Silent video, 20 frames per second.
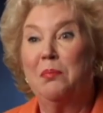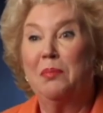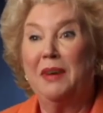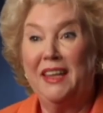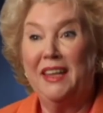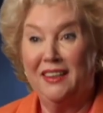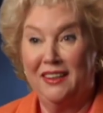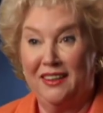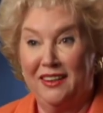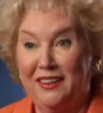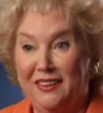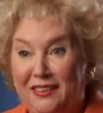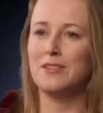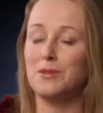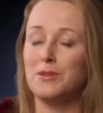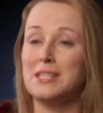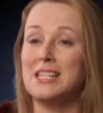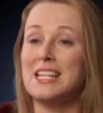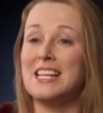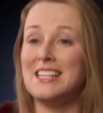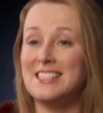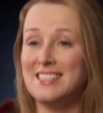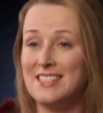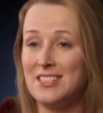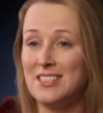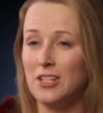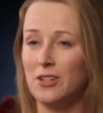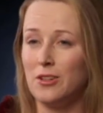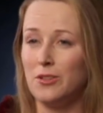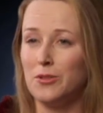Abundance. It's
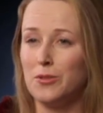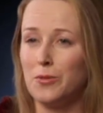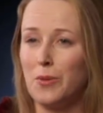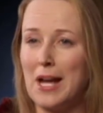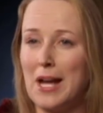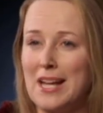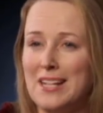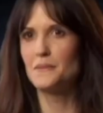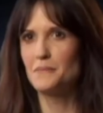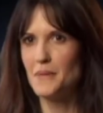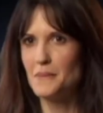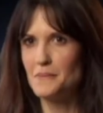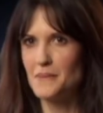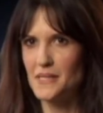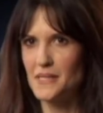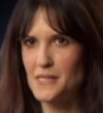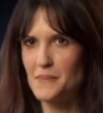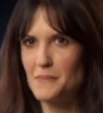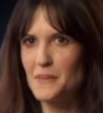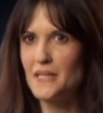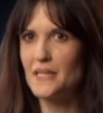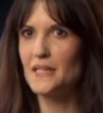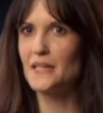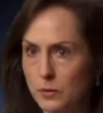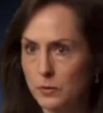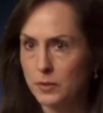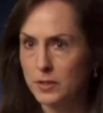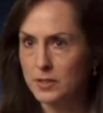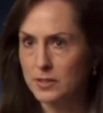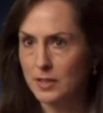easy to lose weight. Public
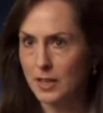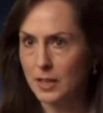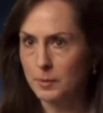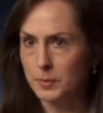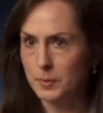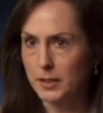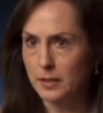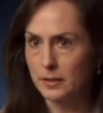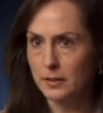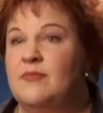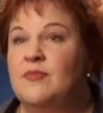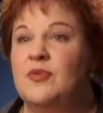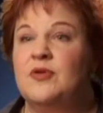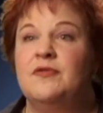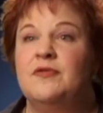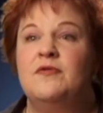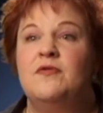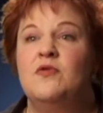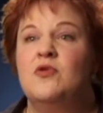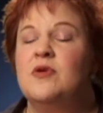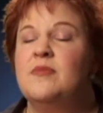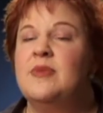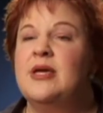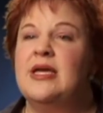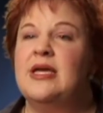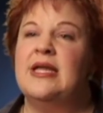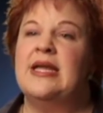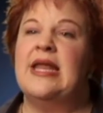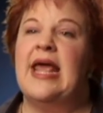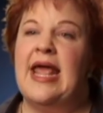speaking. Insomnia.
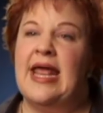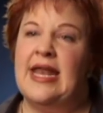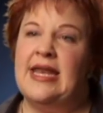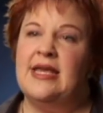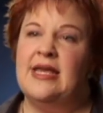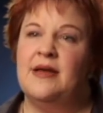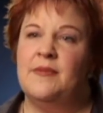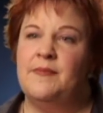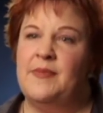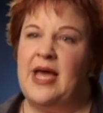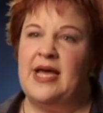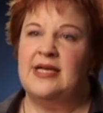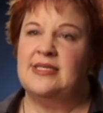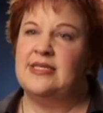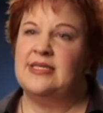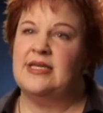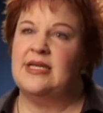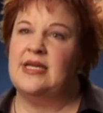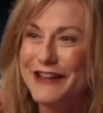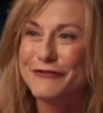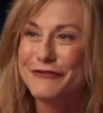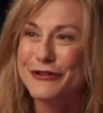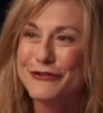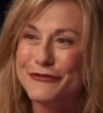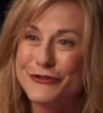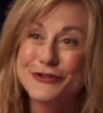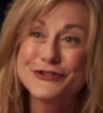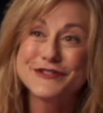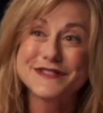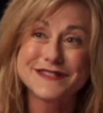Performing in any capacity. For
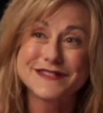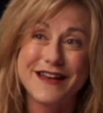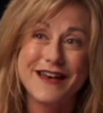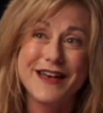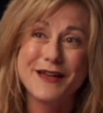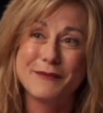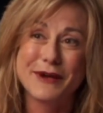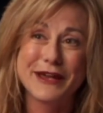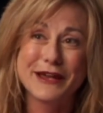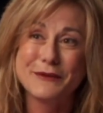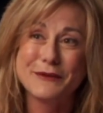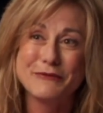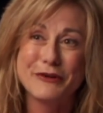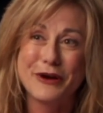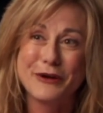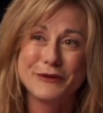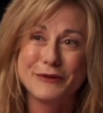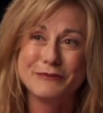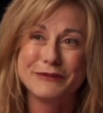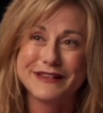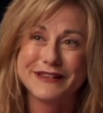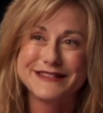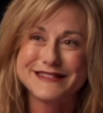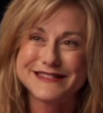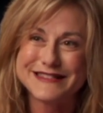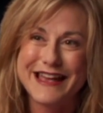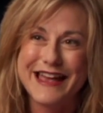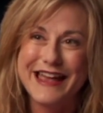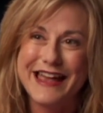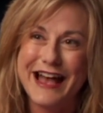the first time, I can probably
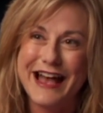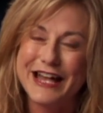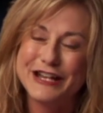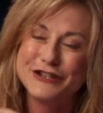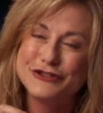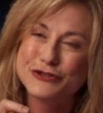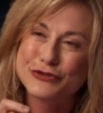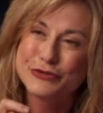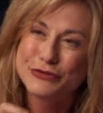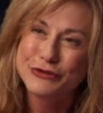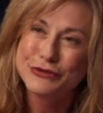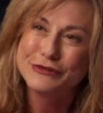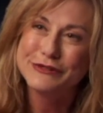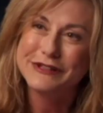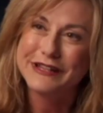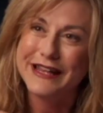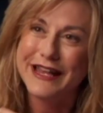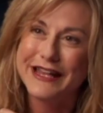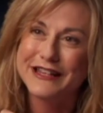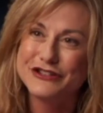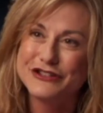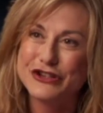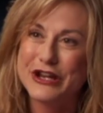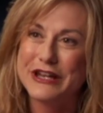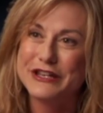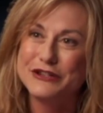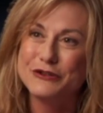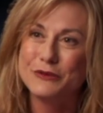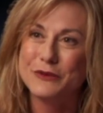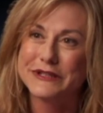say I truly and
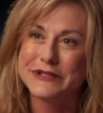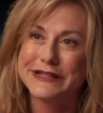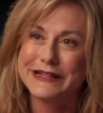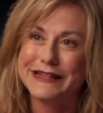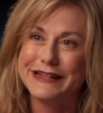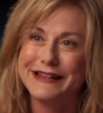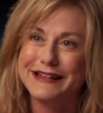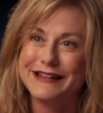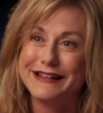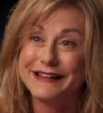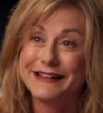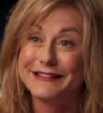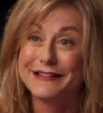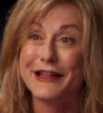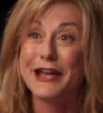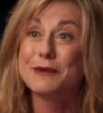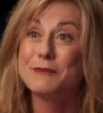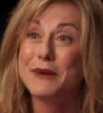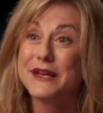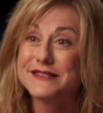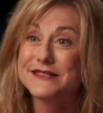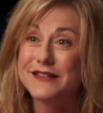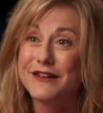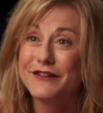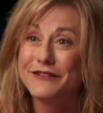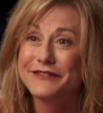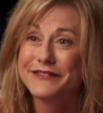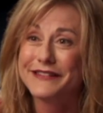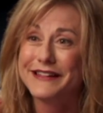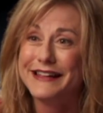genuinely like
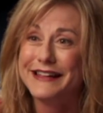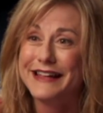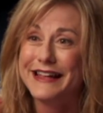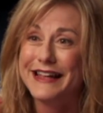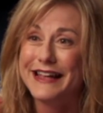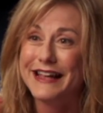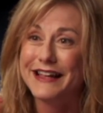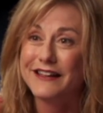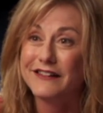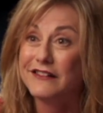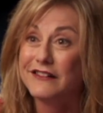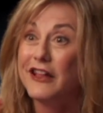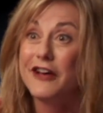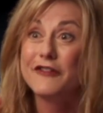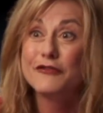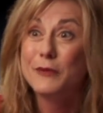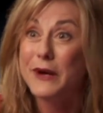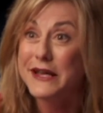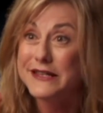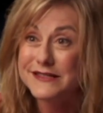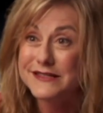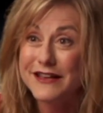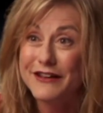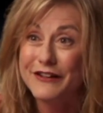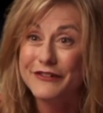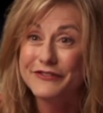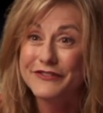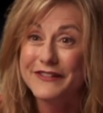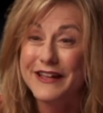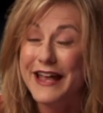myself, love
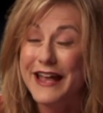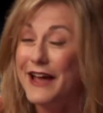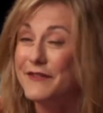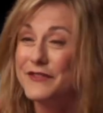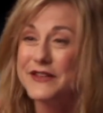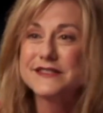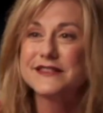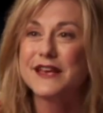myself, have